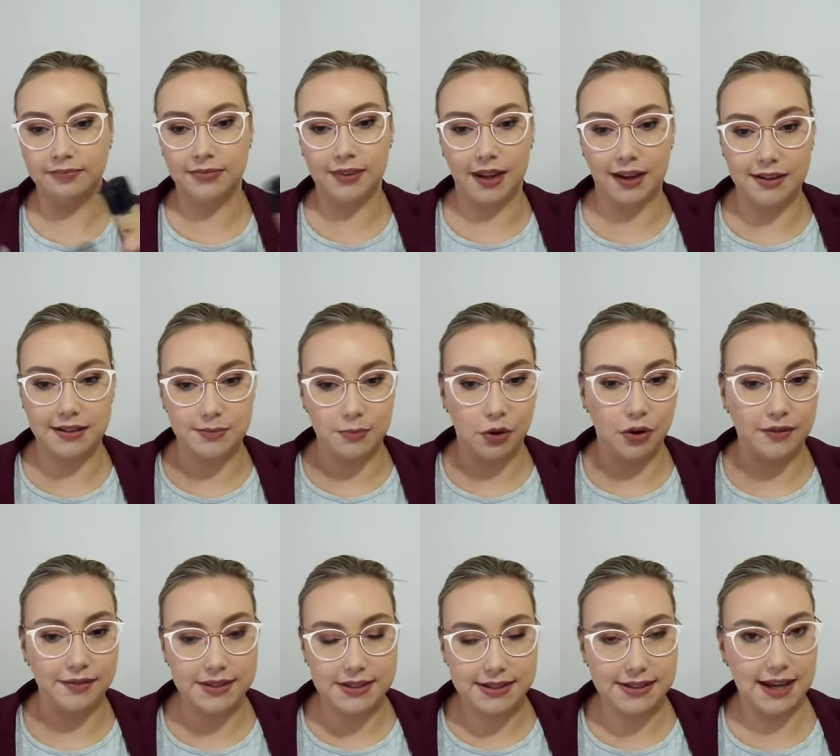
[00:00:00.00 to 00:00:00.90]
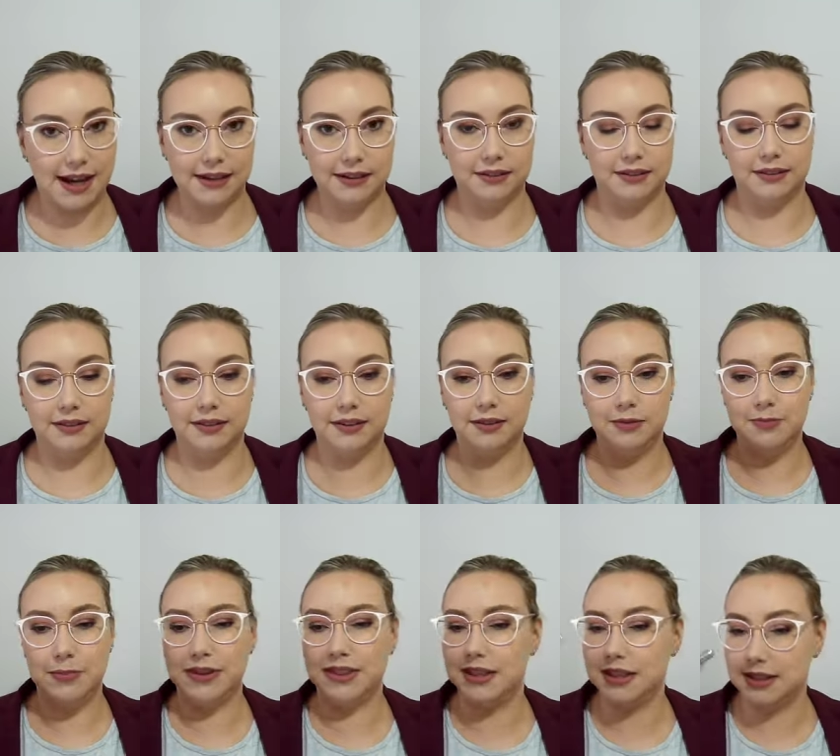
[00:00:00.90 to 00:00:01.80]
It's more of a satin,
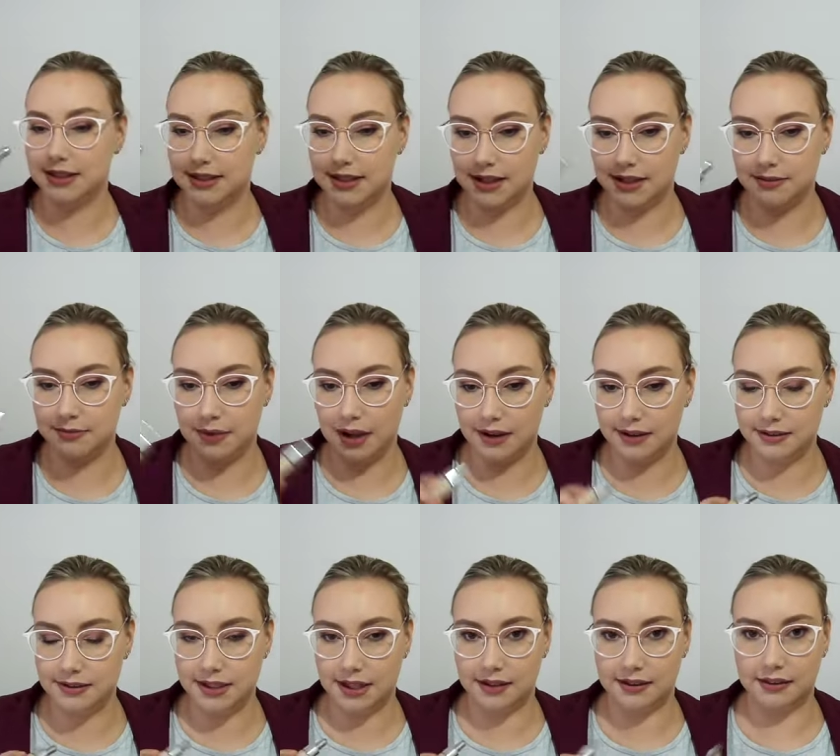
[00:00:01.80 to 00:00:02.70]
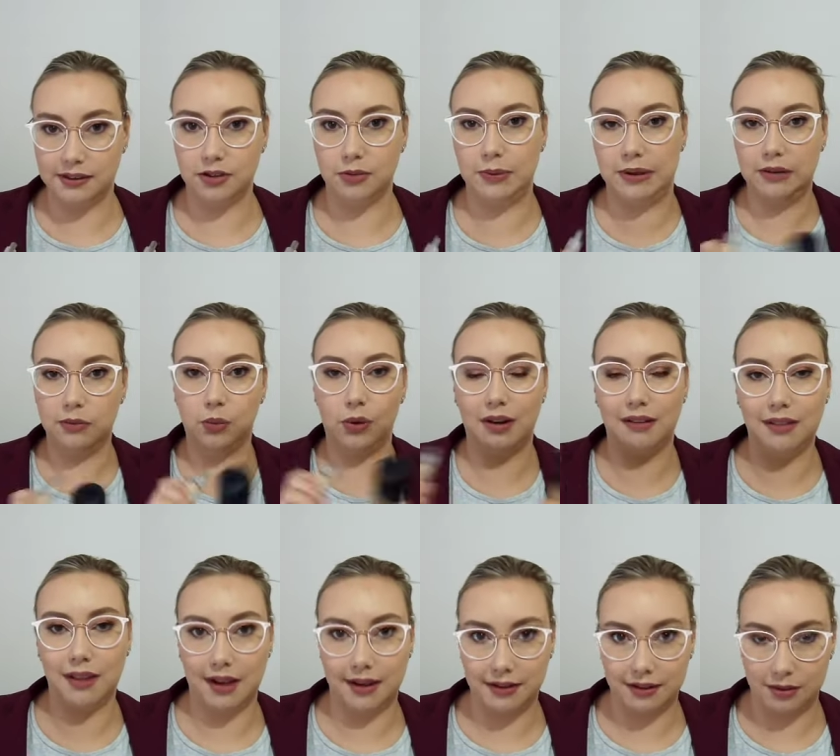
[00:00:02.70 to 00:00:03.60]
but this does matte it down a little bit while
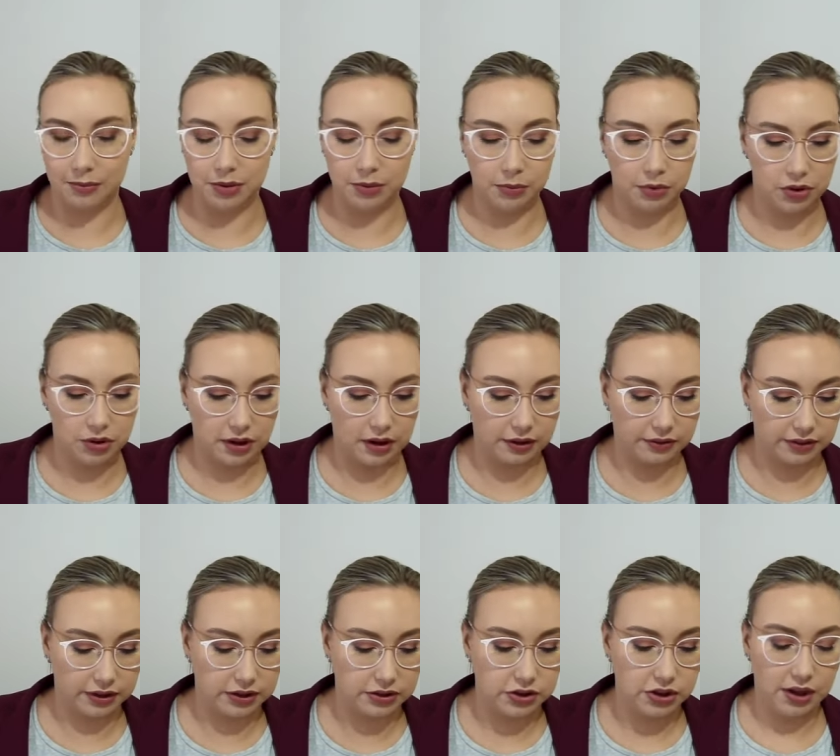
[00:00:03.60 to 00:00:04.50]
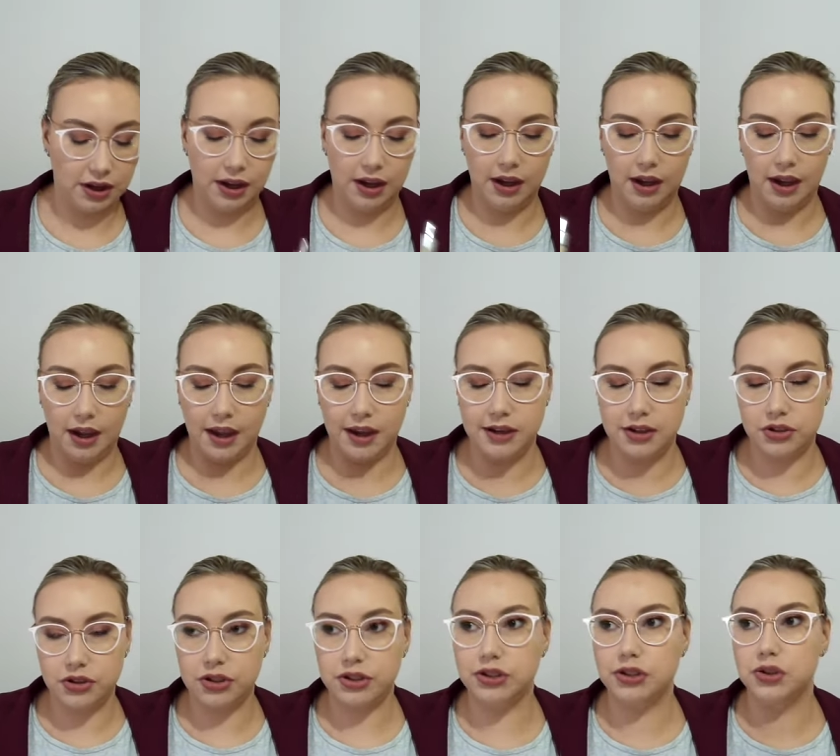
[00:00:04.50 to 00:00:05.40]
adding a bit more coverage. And it
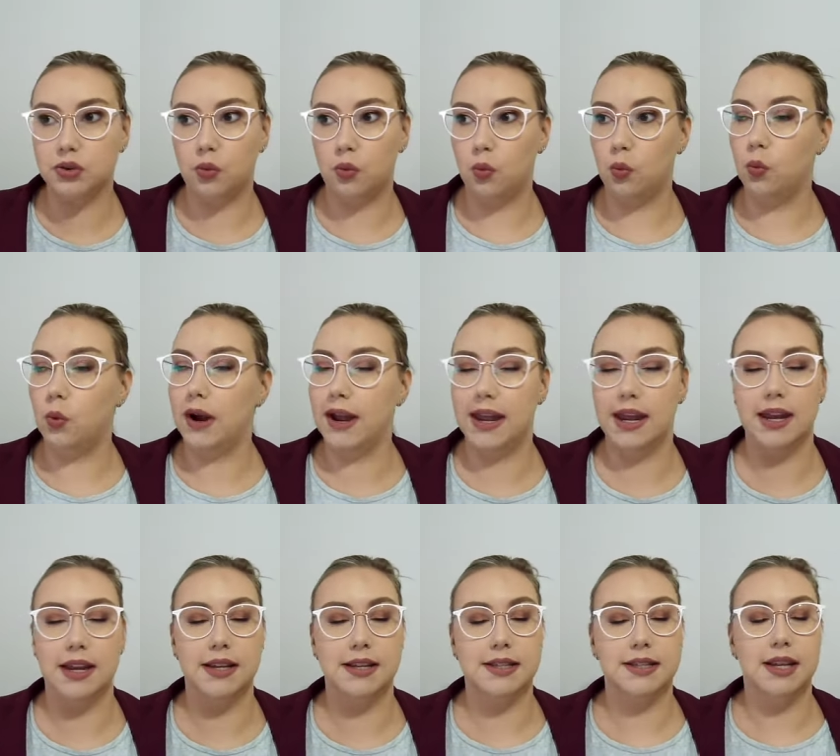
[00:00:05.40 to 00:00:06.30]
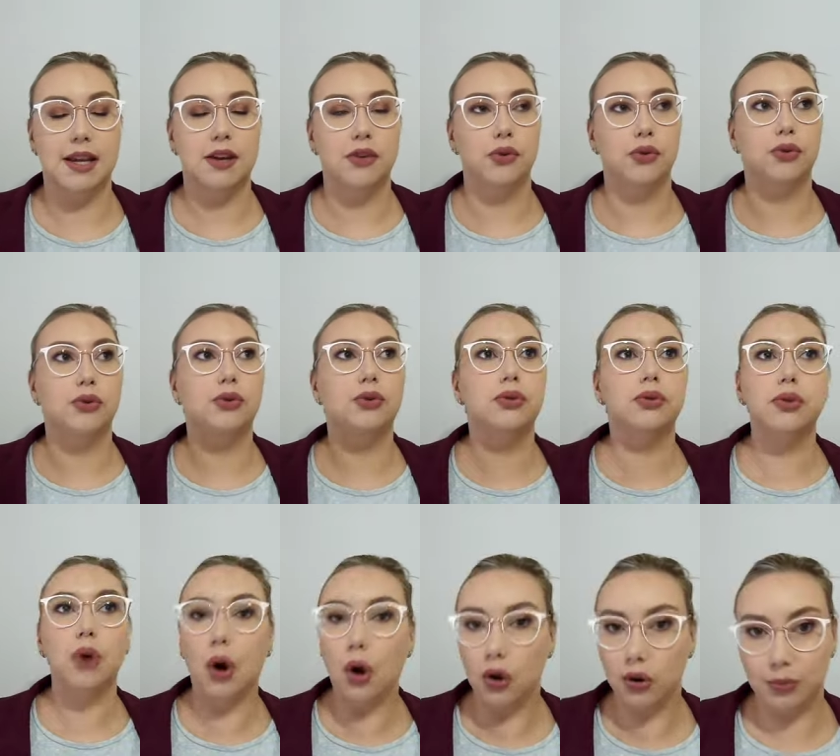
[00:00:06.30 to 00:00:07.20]
just wears
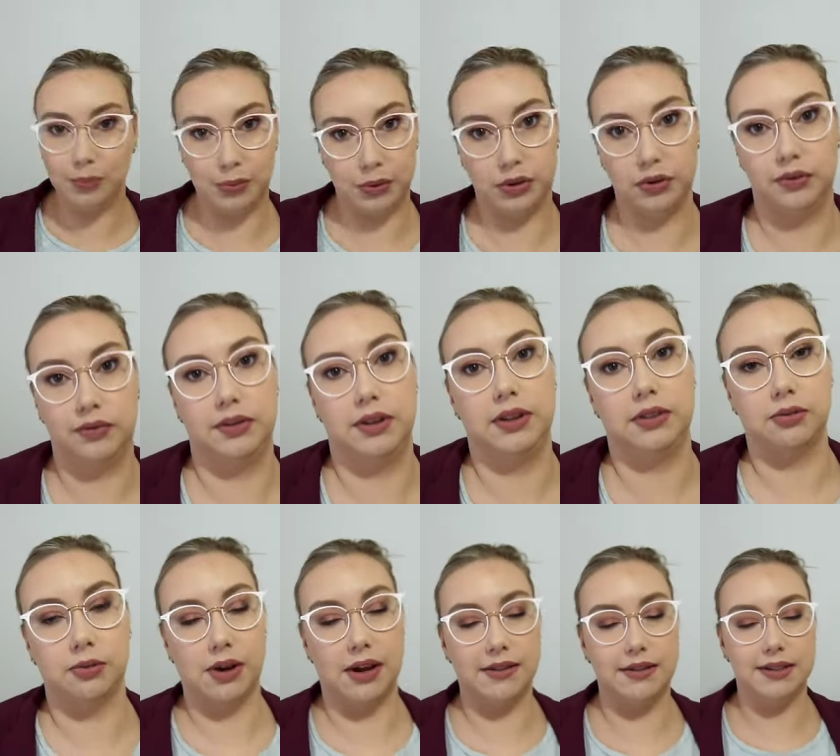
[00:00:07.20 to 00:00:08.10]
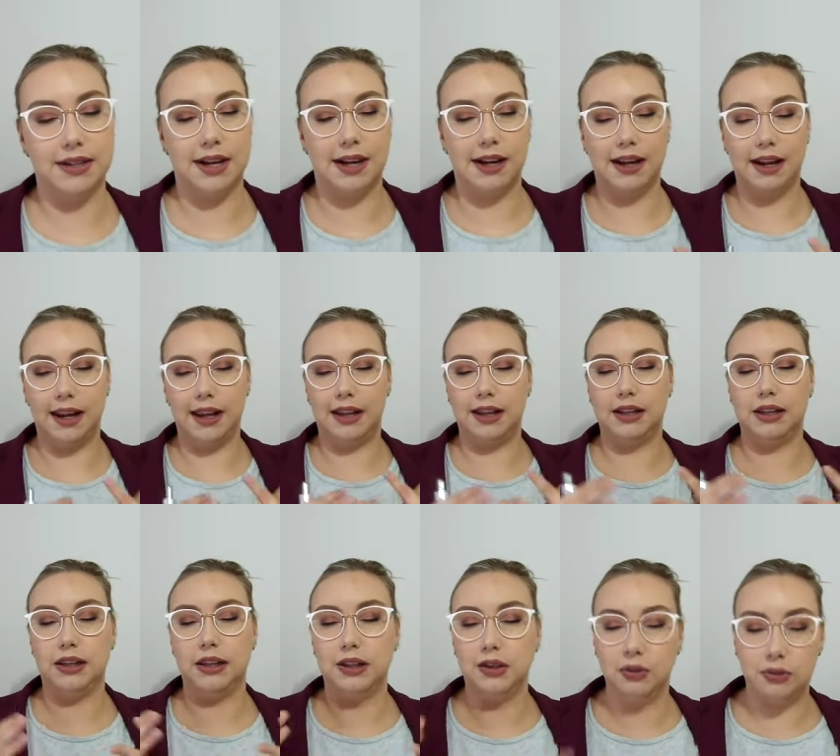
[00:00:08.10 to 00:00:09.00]
so beautifully throughout the day. It
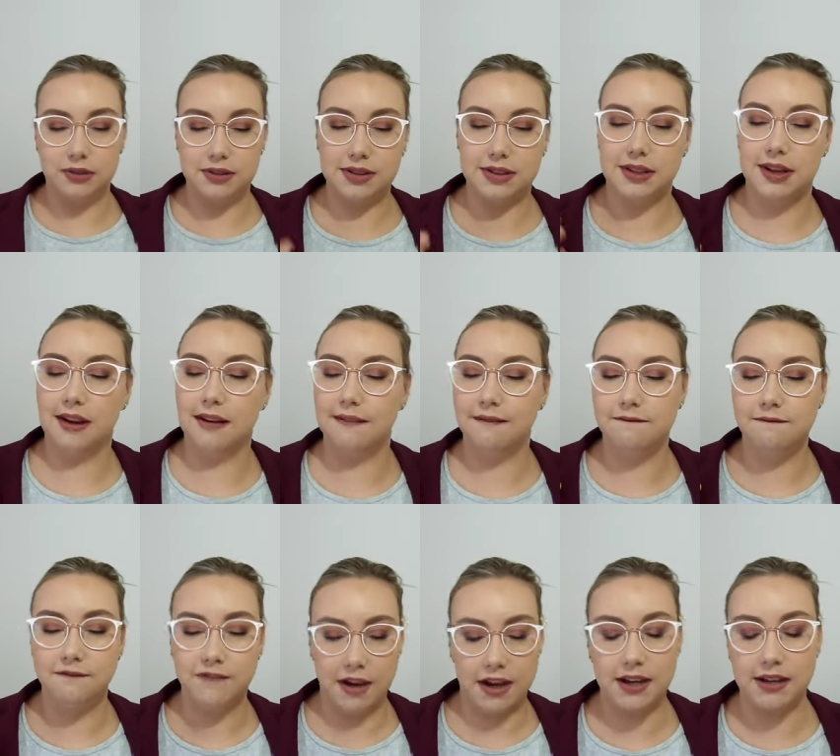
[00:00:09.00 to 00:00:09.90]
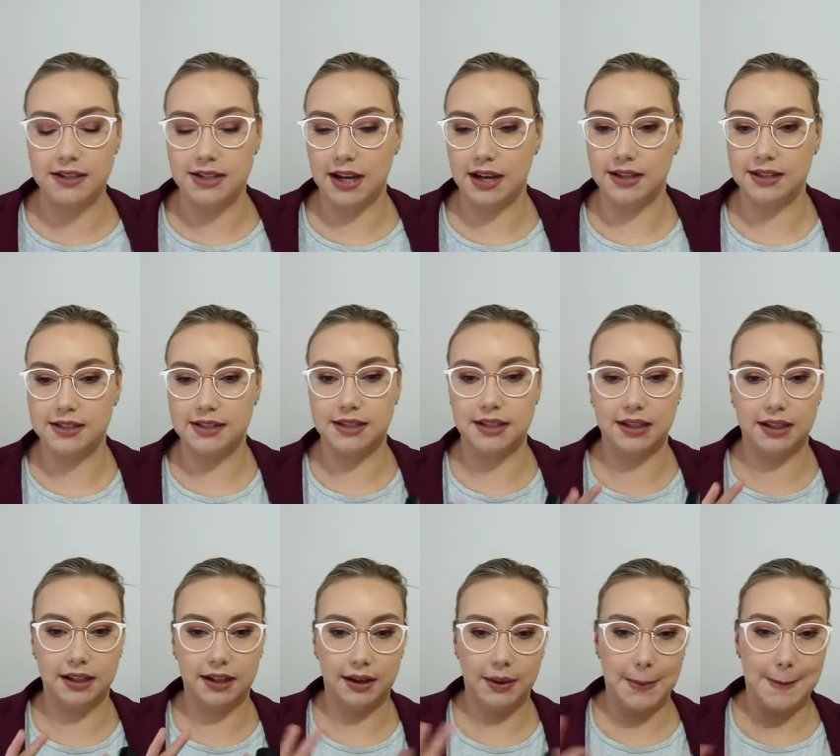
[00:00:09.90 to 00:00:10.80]
looks fantastic.